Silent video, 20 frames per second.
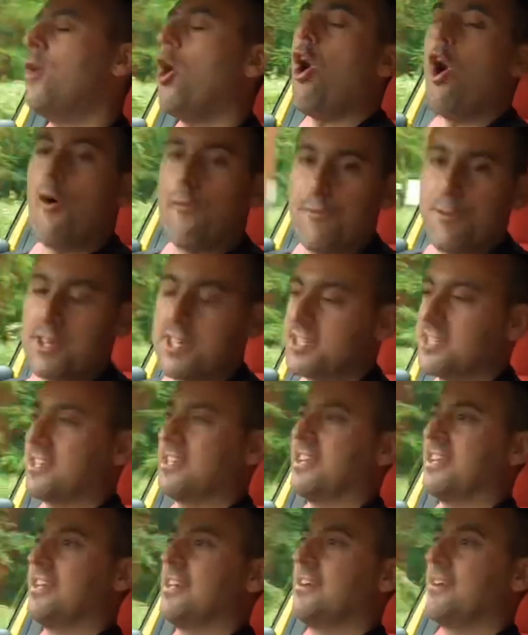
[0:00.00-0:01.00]

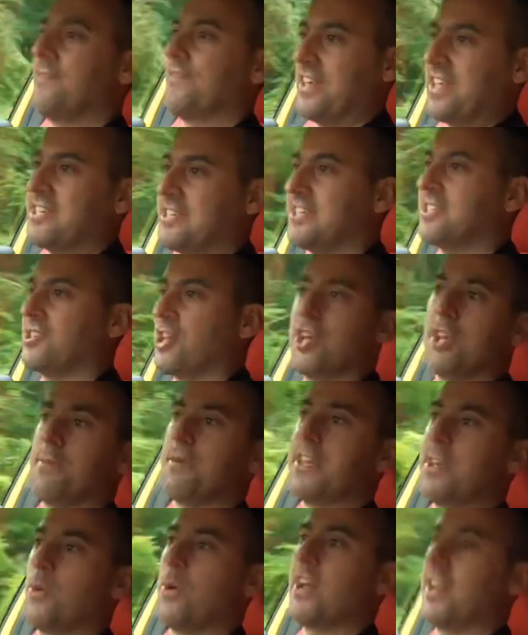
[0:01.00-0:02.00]
Obviously, this is going to
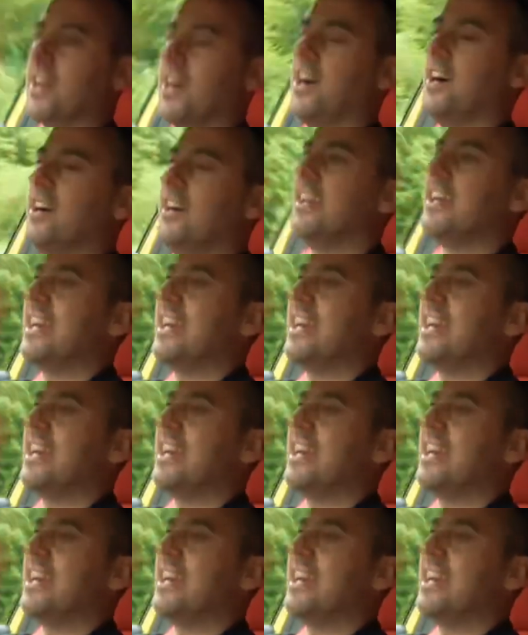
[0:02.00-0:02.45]
be quicker.